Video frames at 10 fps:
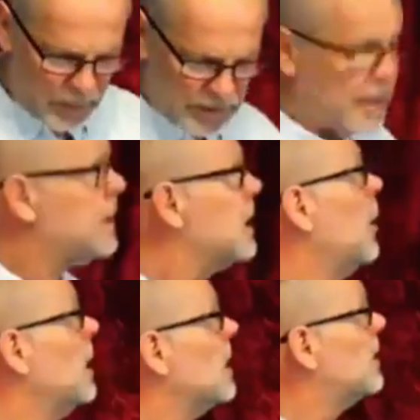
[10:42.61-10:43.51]

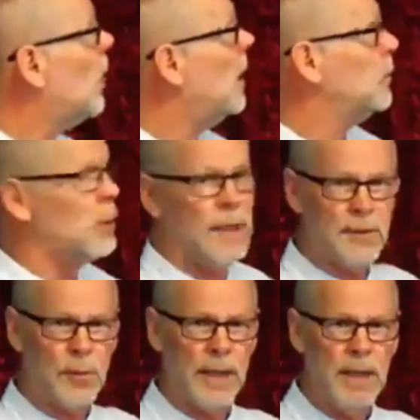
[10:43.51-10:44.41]
Thessalonians
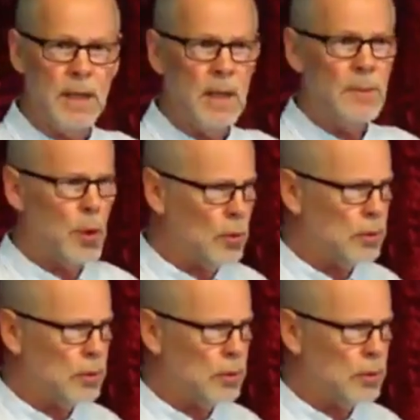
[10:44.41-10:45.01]
5:23, Paul